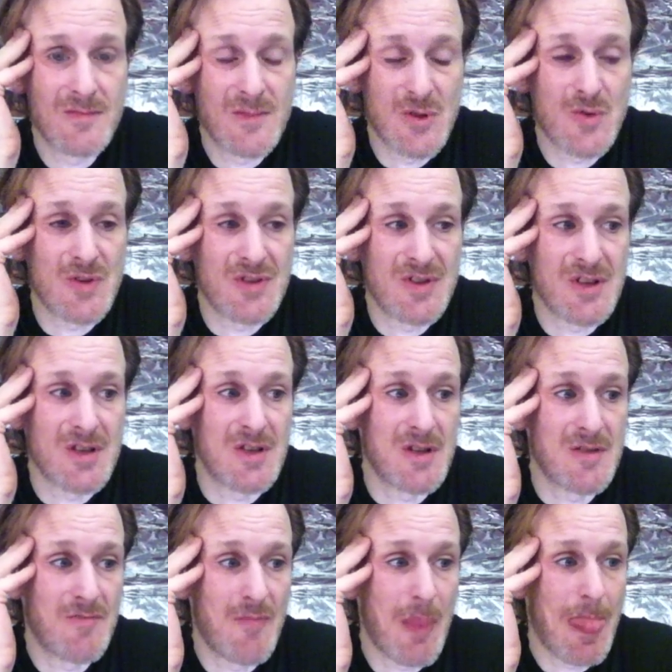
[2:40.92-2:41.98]
do the
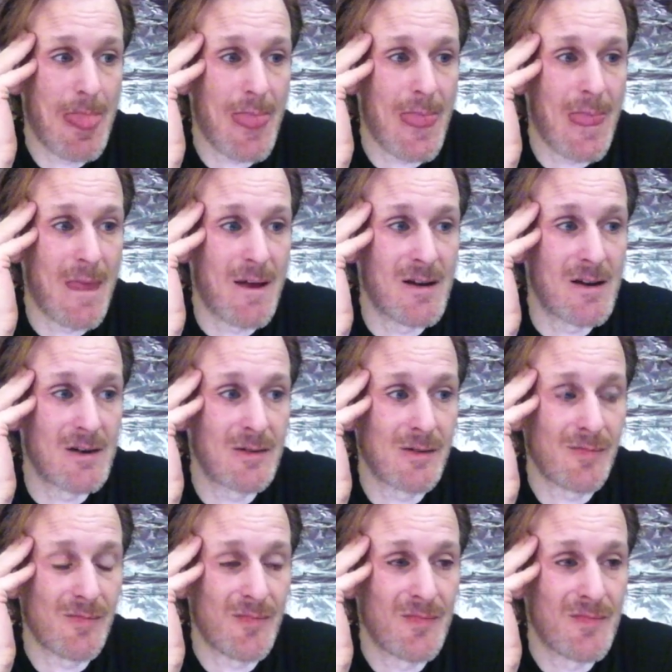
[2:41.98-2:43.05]
deed, uh,
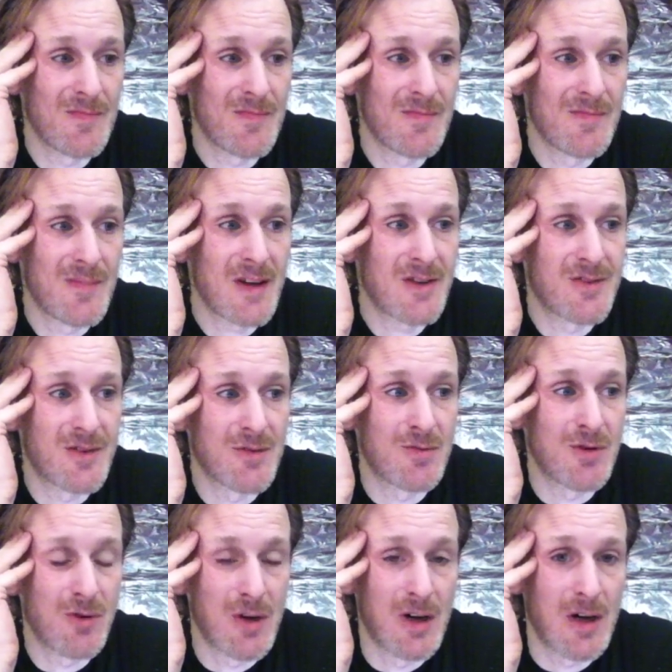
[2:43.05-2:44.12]
Petra
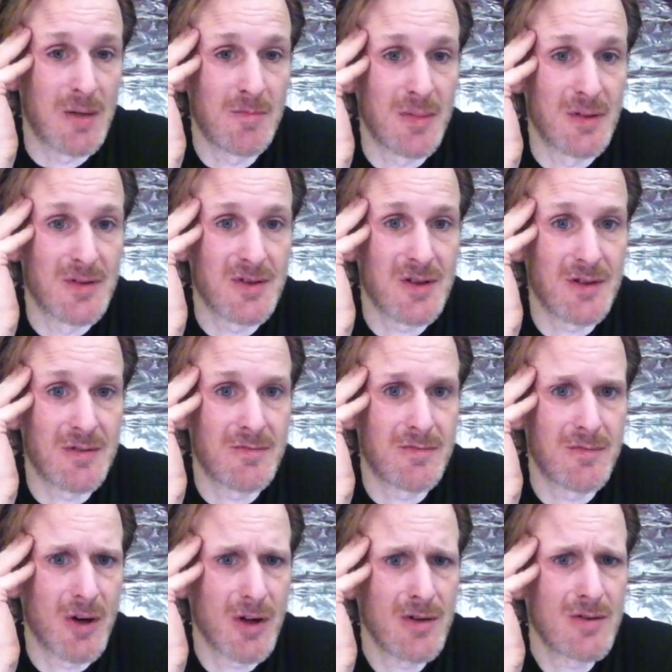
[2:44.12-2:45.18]
woke up and said,
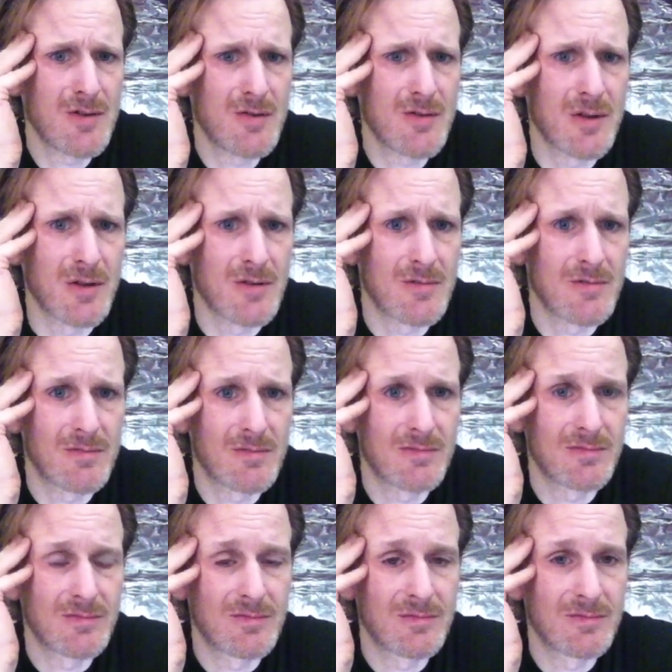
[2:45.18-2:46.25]
What are you doing?
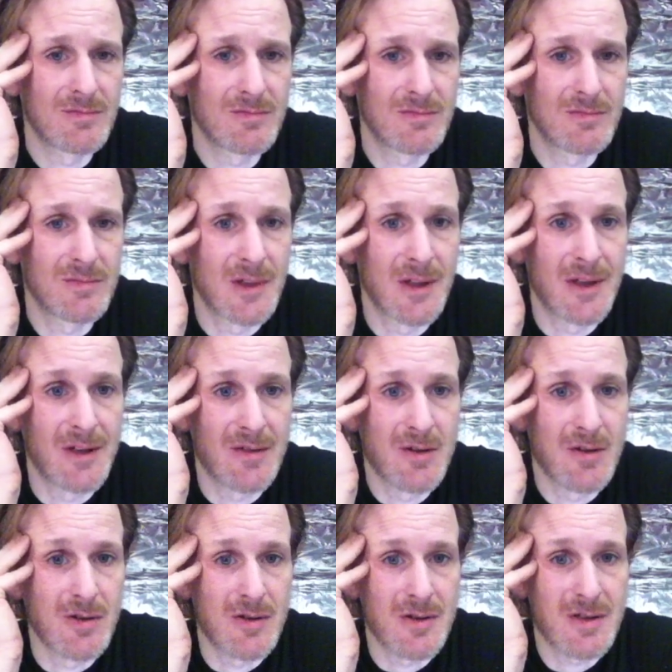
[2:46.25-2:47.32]
and of
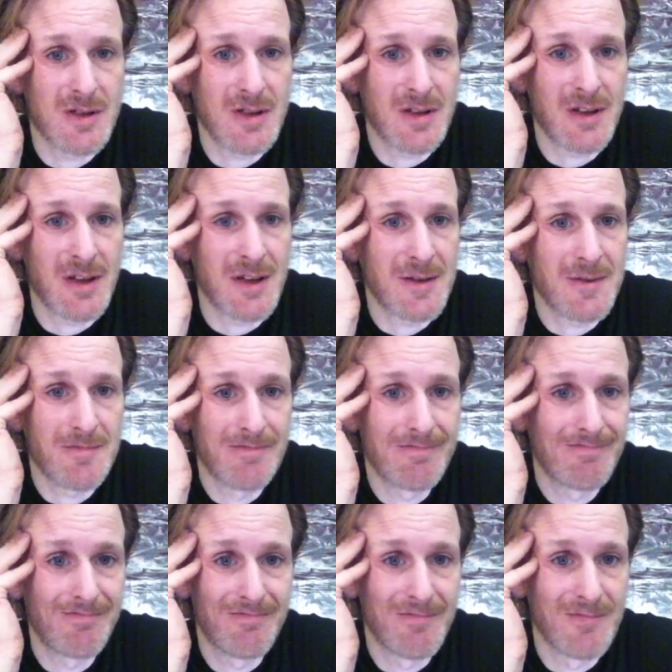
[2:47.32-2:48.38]
course I
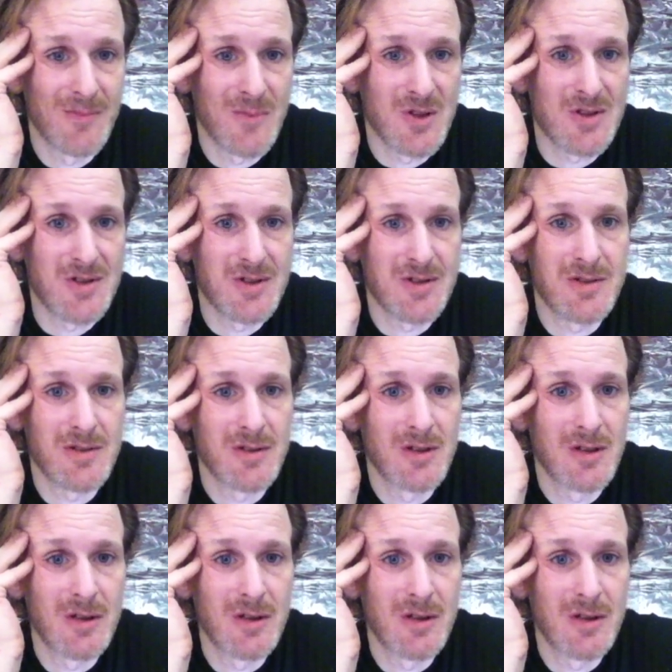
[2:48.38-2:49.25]
was